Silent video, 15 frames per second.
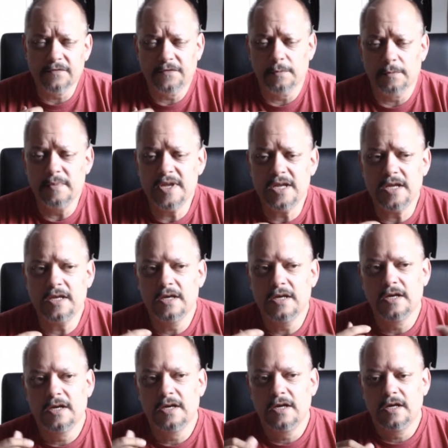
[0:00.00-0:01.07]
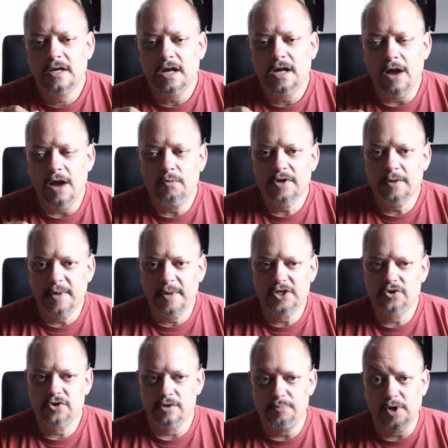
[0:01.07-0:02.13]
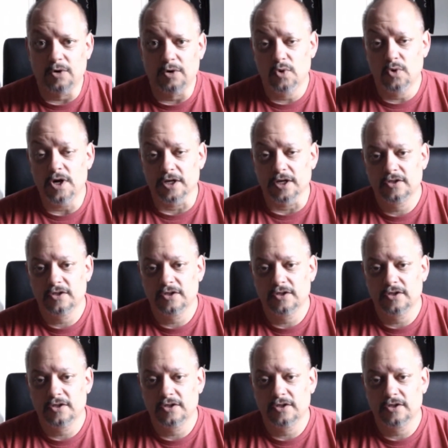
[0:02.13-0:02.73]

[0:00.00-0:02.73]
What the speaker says: me, I wanted to make sure the part worked.